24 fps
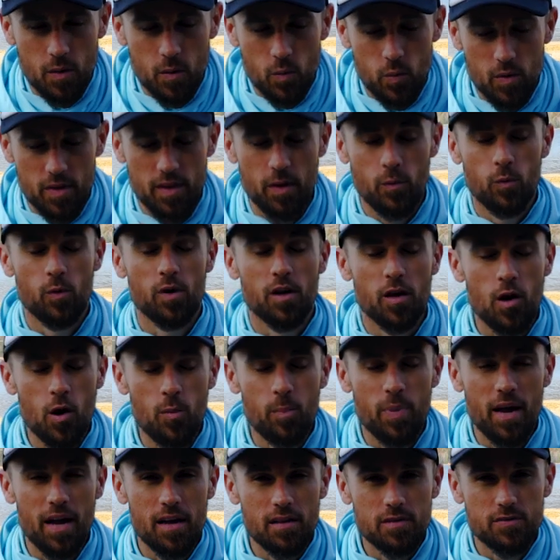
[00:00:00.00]
when they want to go
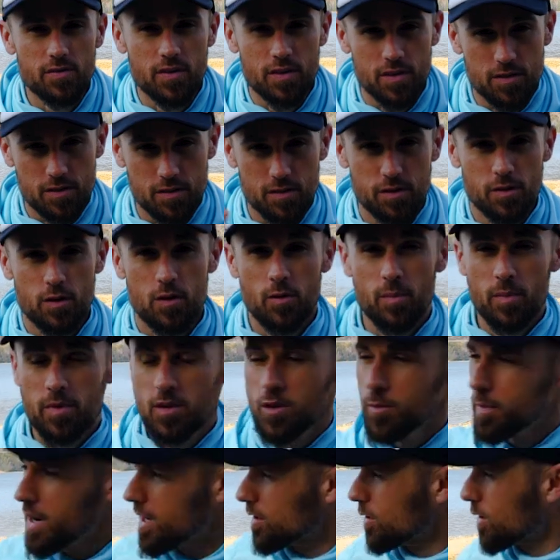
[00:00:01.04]
bass fishing. You know,
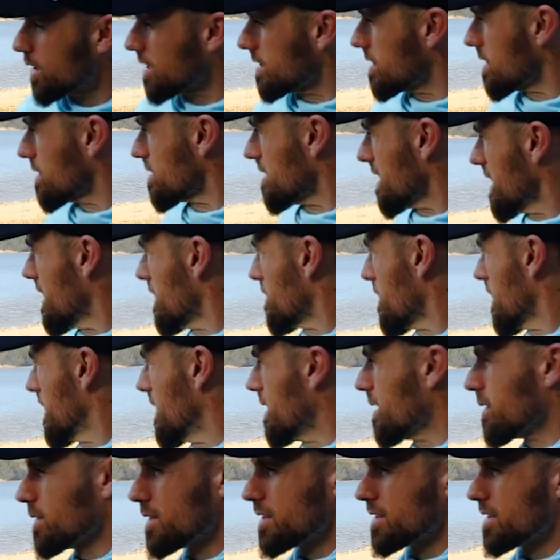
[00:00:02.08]
you might look at this lake right
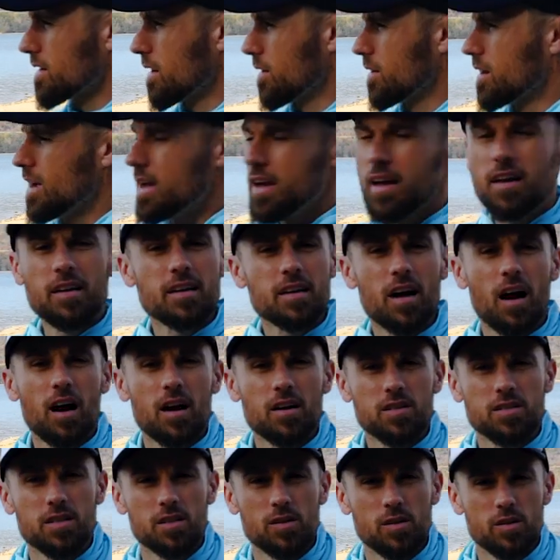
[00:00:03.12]
here and you go,
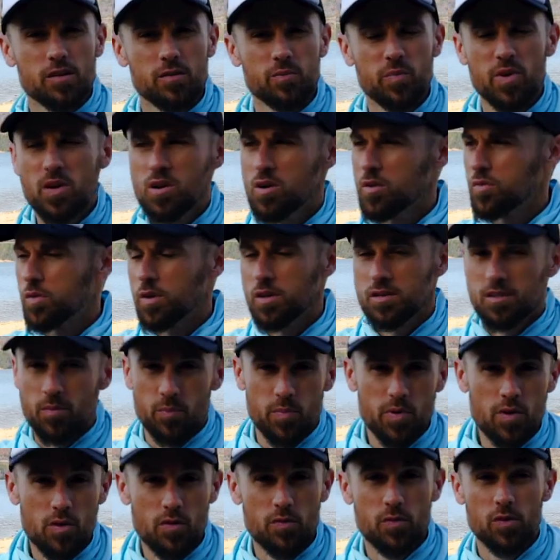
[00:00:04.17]
gosh, it looks beautiful. It's a
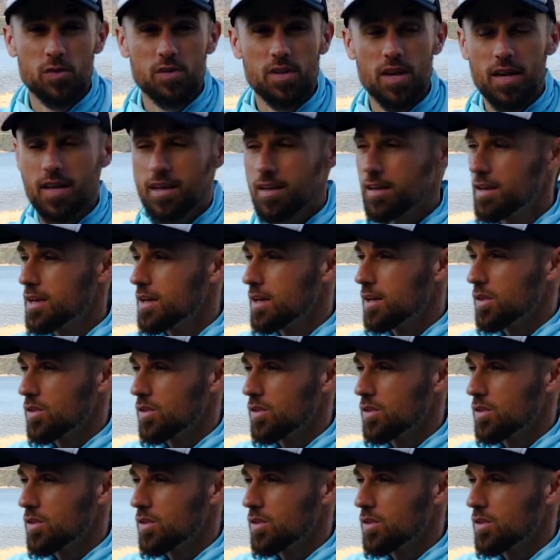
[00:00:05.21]
beautiful day.